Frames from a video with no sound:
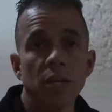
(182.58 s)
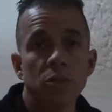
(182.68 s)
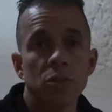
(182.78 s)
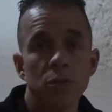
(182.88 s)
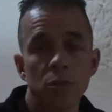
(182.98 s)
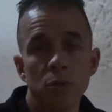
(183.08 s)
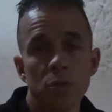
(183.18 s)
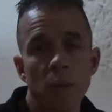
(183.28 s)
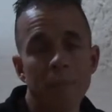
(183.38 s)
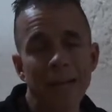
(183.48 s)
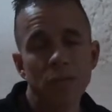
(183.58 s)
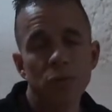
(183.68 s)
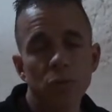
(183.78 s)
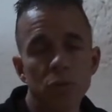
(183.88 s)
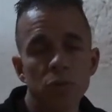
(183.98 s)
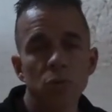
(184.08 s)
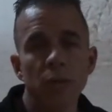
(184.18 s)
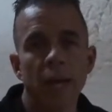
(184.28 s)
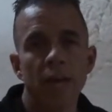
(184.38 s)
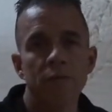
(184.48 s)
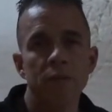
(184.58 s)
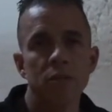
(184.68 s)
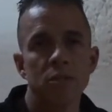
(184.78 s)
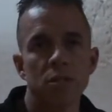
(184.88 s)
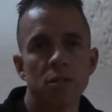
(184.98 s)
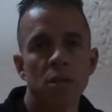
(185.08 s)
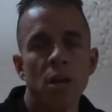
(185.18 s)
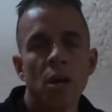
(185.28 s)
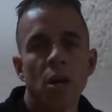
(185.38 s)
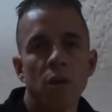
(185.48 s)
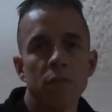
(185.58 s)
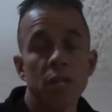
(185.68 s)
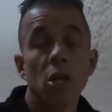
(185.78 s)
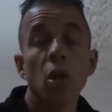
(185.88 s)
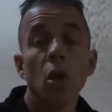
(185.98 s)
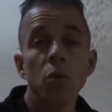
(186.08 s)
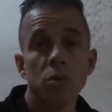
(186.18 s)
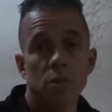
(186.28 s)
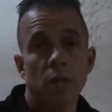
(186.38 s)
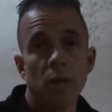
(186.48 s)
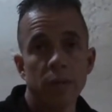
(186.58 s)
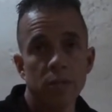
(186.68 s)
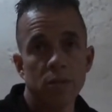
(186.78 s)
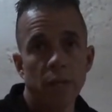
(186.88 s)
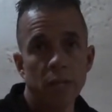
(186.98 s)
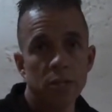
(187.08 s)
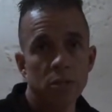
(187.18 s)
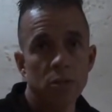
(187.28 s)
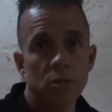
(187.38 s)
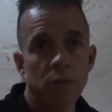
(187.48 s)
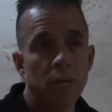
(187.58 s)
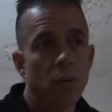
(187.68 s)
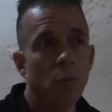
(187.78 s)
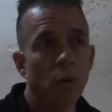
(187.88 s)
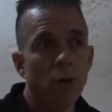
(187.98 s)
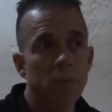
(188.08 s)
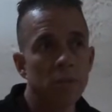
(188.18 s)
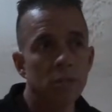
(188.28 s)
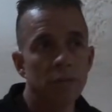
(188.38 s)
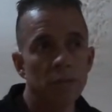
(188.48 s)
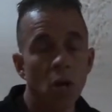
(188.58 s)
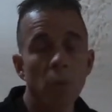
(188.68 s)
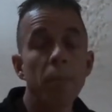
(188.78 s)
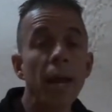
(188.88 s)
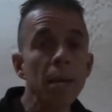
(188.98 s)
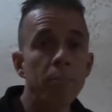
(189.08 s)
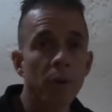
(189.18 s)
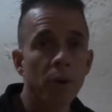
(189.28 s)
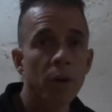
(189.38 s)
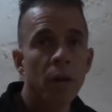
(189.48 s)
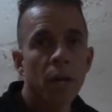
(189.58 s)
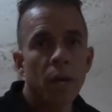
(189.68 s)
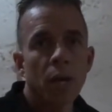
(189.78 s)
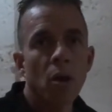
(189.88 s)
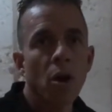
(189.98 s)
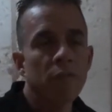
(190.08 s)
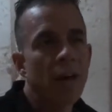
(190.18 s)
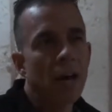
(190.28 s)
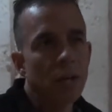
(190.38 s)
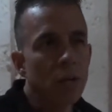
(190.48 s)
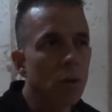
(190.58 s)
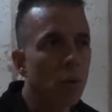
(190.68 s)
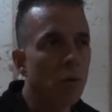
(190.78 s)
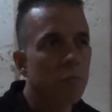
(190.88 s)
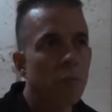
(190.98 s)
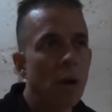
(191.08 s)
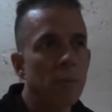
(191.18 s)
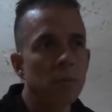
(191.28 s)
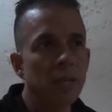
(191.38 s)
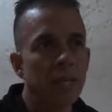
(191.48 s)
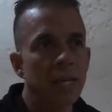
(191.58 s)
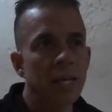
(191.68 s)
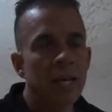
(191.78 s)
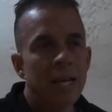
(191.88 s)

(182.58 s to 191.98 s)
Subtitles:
to use about 2 to 2.5 inches of the closed cell insulation. So again, we're going to be achieving on paper an R value of probably